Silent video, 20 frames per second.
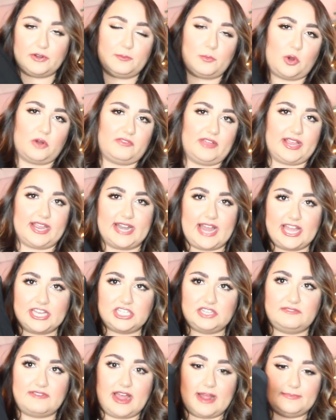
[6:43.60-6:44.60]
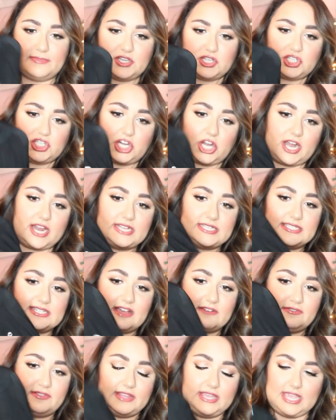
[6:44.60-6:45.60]
you're more of like an edgy vibe, this shirt is
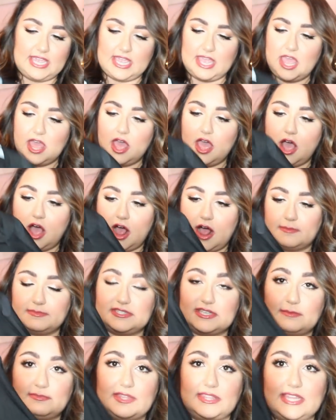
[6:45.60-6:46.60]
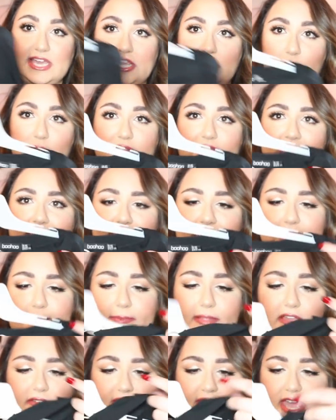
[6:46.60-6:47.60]
definitely something that you would like, and
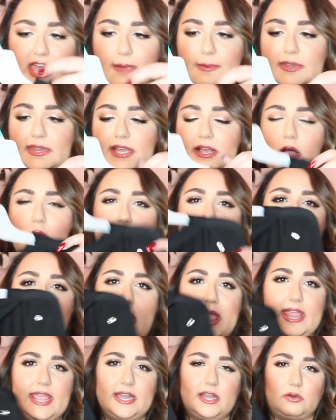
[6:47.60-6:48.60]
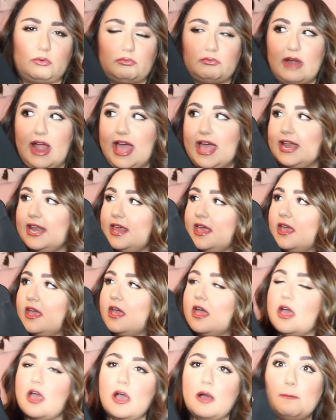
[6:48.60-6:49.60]
I believe it came in like a white and a red,
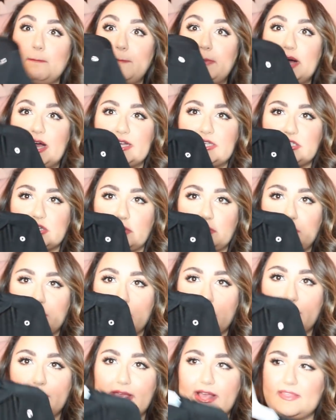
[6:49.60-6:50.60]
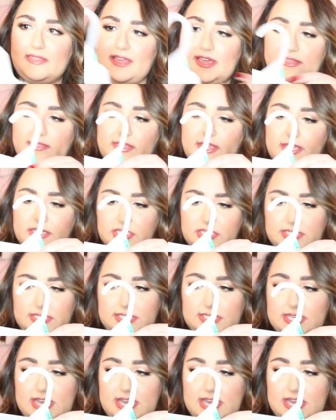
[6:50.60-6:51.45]
but don't quote me on that. I think I just